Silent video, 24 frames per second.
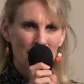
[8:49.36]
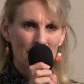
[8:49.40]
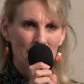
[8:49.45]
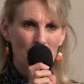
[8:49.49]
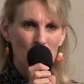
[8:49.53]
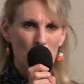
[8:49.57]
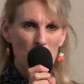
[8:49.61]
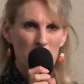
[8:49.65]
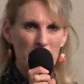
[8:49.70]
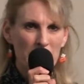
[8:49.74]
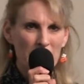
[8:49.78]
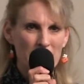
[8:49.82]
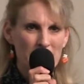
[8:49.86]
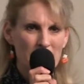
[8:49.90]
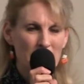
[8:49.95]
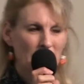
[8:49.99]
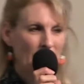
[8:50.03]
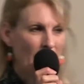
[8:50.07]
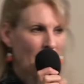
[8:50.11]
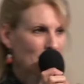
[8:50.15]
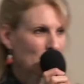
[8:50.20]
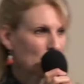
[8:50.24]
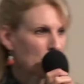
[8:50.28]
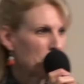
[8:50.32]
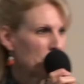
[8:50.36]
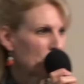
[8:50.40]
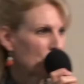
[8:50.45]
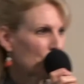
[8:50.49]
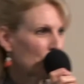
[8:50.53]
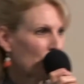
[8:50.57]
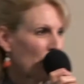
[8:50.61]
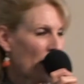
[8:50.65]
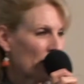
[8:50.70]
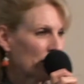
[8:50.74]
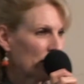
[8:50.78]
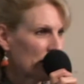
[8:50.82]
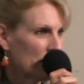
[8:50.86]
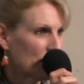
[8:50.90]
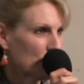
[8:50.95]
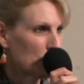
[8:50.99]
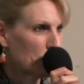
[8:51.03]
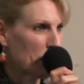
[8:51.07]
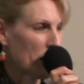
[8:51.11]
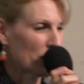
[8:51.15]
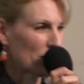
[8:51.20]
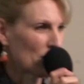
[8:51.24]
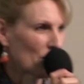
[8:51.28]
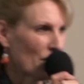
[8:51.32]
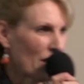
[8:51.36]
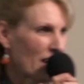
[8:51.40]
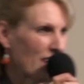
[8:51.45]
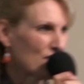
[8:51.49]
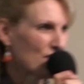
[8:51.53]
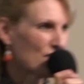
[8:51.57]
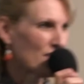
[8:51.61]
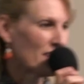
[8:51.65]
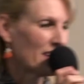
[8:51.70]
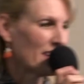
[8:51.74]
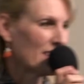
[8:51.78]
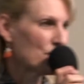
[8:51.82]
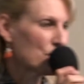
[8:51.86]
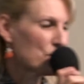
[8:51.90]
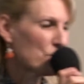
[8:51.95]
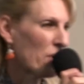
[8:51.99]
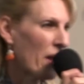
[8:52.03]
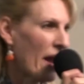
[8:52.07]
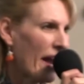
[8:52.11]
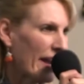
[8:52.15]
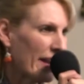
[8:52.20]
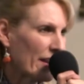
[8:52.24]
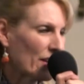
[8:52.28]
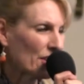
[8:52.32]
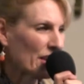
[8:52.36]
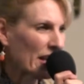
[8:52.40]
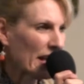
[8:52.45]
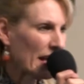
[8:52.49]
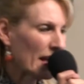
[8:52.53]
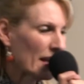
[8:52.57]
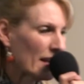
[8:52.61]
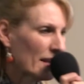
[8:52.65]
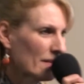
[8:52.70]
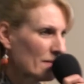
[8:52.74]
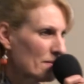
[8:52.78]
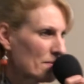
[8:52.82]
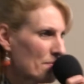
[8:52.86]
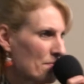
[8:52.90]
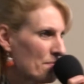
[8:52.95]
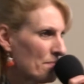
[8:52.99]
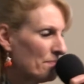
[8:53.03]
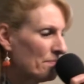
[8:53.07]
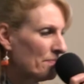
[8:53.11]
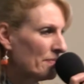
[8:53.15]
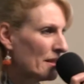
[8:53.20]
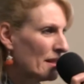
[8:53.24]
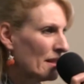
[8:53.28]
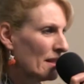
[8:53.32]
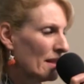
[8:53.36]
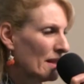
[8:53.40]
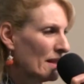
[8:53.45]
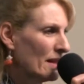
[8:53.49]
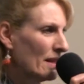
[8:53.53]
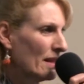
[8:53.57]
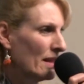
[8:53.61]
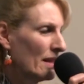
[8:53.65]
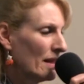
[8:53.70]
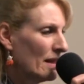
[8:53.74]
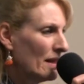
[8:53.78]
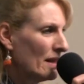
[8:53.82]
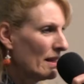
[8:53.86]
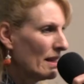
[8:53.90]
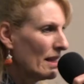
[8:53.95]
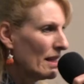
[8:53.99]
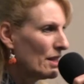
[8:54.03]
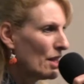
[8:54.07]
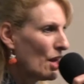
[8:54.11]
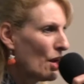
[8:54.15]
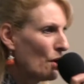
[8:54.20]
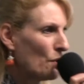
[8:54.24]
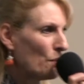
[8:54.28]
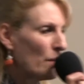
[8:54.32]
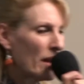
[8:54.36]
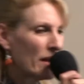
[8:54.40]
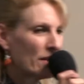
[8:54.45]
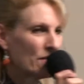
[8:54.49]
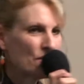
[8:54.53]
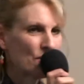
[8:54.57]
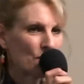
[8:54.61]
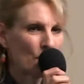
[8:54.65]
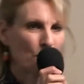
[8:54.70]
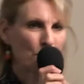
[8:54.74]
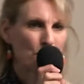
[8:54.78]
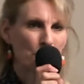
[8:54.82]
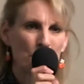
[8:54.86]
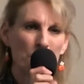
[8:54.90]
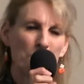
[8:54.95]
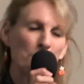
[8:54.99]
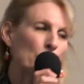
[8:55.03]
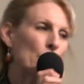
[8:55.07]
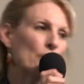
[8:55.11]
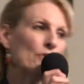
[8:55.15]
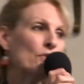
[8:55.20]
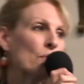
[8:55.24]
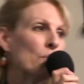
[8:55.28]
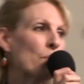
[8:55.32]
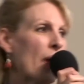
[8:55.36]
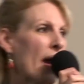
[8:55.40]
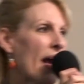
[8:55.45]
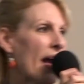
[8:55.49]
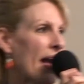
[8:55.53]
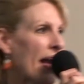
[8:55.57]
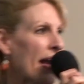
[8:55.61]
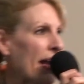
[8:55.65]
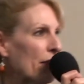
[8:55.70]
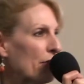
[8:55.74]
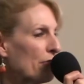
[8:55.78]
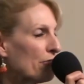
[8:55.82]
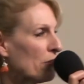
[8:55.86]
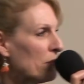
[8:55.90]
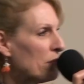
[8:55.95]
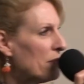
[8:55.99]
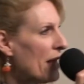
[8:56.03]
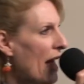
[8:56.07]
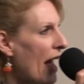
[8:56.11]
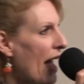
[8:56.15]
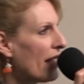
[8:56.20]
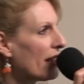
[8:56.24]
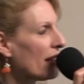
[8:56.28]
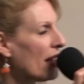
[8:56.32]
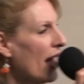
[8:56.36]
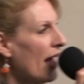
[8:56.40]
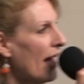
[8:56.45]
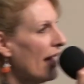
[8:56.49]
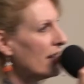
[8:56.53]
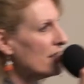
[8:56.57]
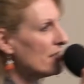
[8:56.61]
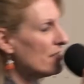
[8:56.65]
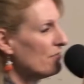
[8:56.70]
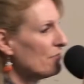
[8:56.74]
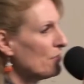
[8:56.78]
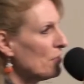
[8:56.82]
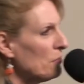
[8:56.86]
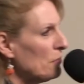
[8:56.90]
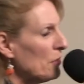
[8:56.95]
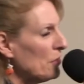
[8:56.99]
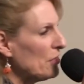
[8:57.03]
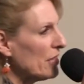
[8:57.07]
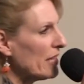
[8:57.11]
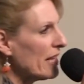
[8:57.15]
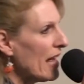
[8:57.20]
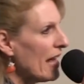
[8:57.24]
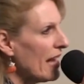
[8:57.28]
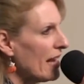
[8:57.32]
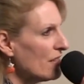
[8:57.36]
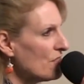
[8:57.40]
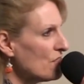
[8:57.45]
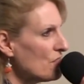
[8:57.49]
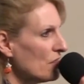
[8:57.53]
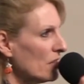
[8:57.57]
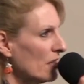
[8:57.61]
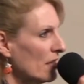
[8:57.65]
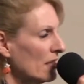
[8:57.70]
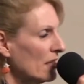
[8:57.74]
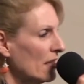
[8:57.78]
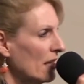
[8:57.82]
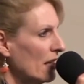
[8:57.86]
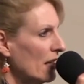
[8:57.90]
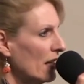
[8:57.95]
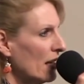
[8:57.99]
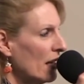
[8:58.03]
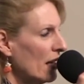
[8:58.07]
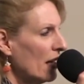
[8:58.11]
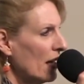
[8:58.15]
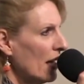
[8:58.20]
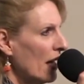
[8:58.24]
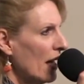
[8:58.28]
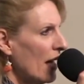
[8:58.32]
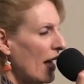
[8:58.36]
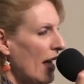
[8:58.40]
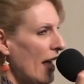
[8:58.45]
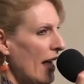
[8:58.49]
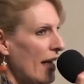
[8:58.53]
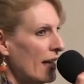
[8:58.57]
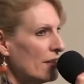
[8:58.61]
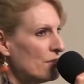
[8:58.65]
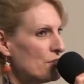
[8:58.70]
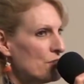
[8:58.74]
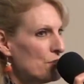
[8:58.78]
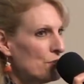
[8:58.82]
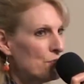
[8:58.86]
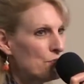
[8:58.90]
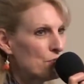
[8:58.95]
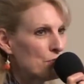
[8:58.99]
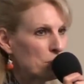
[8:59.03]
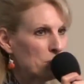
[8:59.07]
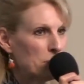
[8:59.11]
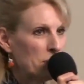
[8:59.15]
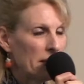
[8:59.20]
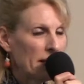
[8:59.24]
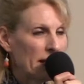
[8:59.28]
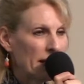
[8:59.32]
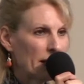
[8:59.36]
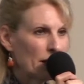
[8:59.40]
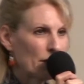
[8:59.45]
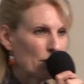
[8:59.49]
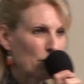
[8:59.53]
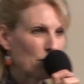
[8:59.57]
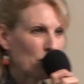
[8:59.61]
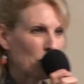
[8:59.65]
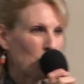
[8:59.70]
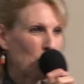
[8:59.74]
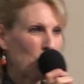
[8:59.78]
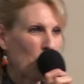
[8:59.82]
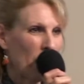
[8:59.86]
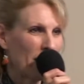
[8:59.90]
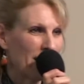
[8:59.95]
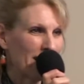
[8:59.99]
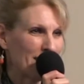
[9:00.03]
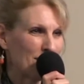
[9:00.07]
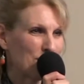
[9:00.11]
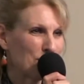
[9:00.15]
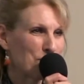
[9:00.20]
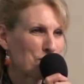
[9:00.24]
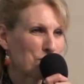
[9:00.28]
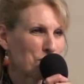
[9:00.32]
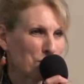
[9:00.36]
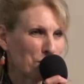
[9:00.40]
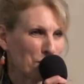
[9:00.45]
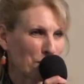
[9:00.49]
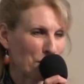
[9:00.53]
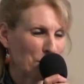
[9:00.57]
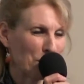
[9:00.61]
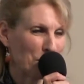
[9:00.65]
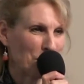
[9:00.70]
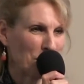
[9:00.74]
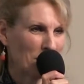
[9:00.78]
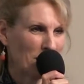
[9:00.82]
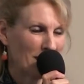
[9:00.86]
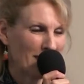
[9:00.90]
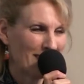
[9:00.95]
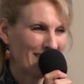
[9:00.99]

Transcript: Because gossip is grounded in speculation, it's triangling. And so to move away from that kind of communication and to speak from what is true,